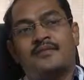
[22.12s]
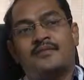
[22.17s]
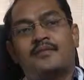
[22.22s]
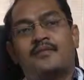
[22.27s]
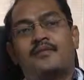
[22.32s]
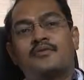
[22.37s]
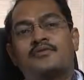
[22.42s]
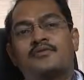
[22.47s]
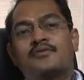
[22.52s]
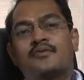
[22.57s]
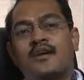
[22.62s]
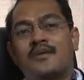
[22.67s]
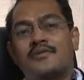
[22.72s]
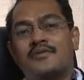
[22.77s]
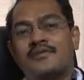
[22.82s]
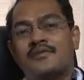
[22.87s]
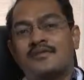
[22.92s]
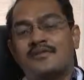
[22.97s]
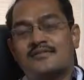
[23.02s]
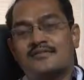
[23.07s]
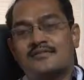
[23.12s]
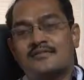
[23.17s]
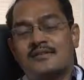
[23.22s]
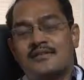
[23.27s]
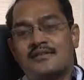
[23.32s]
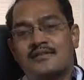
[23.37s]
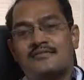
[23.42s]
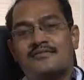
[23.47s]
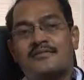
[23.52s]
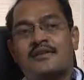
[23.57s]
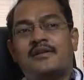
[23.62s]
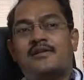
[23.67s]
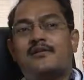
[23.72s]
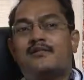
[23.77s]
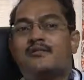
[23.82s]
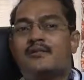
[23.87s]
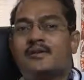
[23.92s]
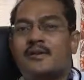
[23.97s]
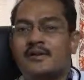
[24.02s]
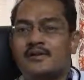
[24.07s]
The most common cause of kidney
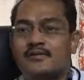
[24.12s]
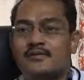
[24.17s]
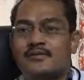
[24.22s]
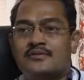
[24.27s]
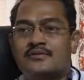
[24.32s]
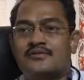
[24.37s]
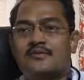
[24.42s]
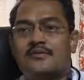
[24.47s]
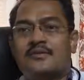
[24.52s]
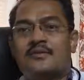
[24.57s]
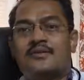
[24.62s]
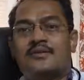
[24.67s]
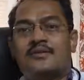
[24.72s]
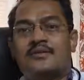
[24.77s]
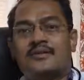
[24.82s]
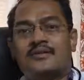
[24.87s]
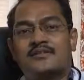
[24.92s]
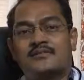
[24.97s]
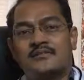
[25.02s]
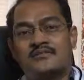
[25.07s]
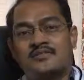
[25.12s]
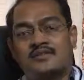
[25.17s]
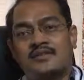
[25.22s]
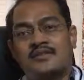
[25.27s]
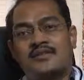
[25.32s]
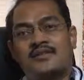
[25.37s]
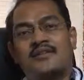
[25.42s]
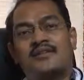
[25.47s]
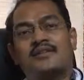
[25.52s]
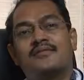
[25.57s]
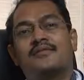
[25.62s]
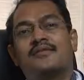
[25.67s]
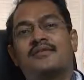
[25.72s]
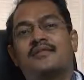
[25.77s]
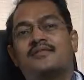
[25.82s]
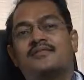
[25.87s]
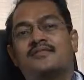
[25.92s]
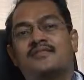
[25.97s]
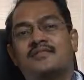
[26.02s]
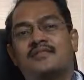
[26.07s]
failure all over the world, especially in our
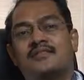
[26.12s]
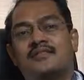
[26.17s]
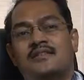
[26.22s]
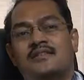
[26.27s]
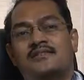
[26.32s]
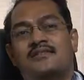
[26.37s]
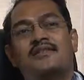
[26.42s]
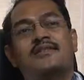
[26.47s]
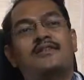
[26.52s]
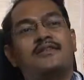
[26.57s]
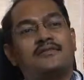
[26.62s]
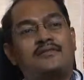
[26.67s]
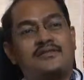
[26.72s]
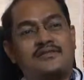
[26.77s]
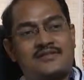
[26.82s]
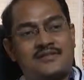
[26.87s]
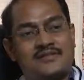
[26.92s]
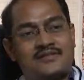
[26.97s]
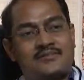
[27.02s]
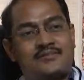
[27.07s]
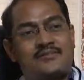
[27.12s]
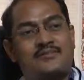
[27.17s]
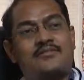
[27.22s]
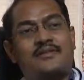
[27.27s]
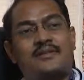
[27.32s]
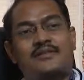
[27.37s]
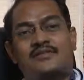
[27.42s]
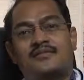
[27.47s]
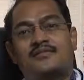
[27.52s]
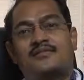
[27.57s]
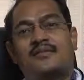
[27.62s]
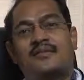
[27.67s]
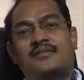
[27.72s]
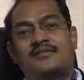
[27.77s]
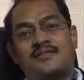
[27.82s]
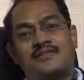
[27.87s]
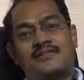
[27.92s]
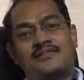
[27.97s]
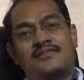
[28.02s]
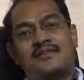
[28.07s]
country, even in our setup of
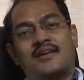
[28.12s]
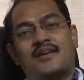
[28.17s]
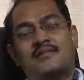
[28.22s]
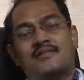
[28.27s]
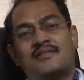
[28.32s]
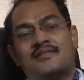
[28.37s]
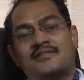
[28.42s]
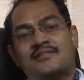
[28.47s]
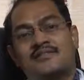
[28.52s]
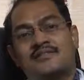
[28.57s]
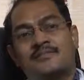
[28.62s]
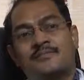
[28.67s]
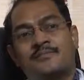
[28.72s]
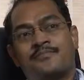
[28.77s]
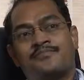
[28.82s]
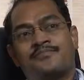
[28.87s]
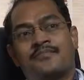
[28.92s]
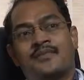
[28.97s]
Hyderabad, is diabetes.